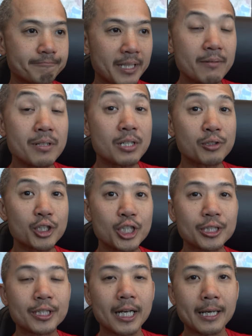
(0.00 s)
it was
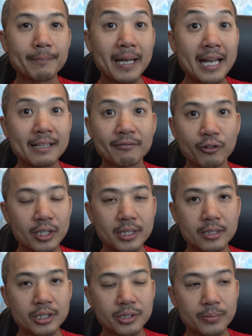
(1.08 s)
good. I had really
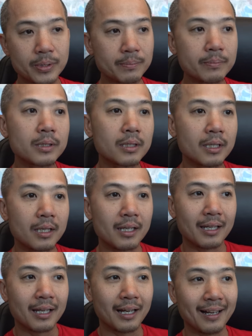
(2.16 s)
good swim.
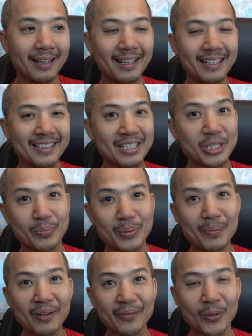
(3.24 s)
I didn't
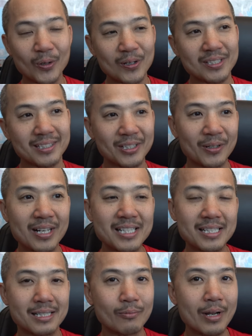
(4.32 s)
swim off course, so I
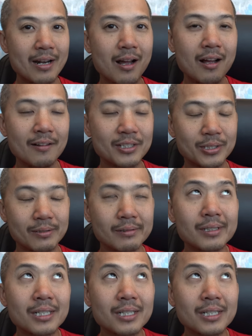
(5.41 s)
just swam off